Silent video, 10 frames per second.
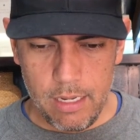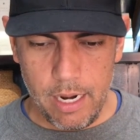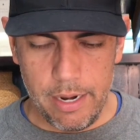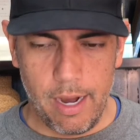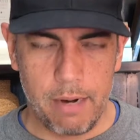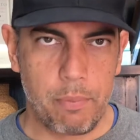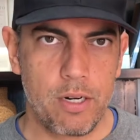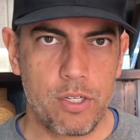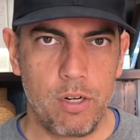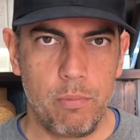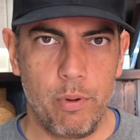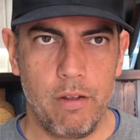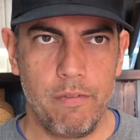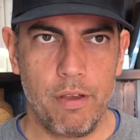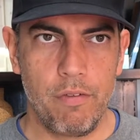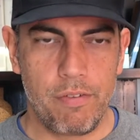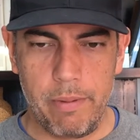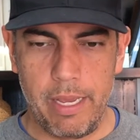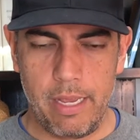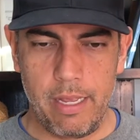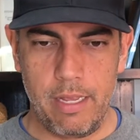non-personal point of view, from a